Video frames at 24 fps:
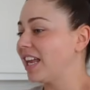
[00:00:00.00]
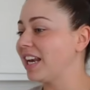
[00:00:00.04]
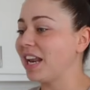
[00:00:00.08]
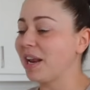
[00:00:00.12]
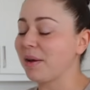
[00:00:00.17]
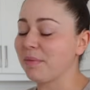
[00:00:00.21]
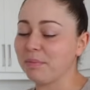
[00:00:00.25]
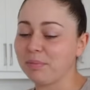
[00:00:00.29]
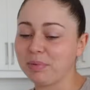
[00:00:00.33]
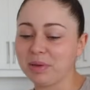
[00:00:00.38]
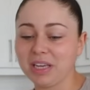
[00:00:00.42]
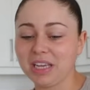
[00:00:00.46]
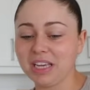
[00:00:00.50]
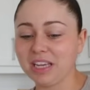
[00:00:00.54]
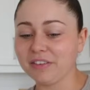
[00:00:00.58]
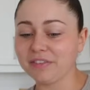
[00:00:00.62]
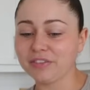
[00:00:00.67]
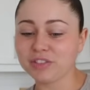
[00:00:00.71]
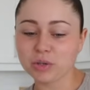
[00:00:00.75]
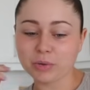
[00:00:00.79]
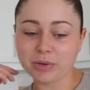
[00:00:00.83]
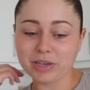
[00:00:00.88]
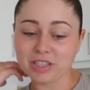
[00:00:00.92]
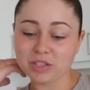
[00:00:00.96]
and
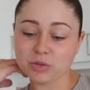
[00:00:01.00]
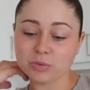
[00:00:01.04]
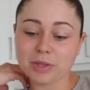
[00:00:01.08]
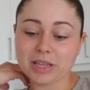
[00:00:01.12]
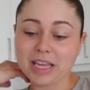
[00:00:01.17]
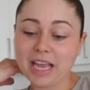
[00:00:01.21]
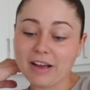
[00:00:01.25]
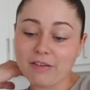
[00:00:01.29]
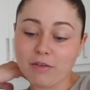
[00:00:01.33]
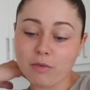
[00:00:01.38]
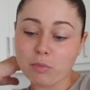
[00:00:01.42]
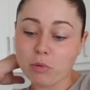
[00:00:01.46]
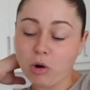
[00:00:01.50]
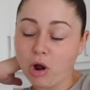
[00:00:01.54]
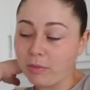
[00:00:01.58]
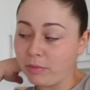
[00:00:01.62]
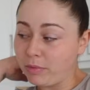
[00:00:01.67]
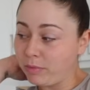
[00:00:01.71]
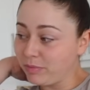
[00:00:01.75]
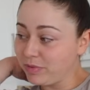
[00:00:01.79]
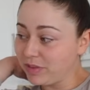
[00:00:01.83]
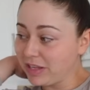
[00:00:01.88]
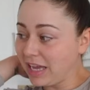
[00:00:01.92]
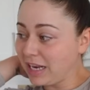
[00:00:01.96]
beef so he doesn't really have a
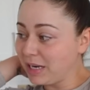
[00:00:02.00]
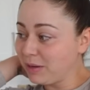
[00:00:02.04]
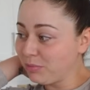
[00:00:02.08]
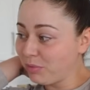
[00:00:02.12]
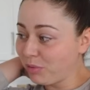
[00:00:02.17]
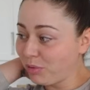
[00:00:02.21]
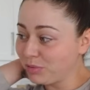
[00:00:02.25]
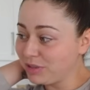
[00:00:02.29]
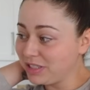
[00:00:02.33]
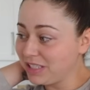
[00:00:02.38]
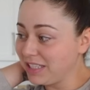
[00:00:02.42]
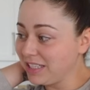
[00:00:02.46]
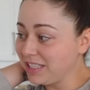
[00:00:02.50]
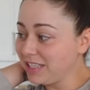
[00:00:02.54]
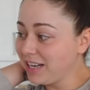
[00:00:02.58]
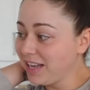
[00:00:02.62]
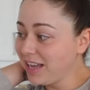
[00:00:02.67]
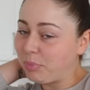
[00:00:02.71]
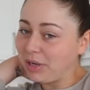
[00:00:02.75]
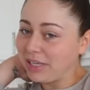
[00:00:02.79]
problem with getting protein.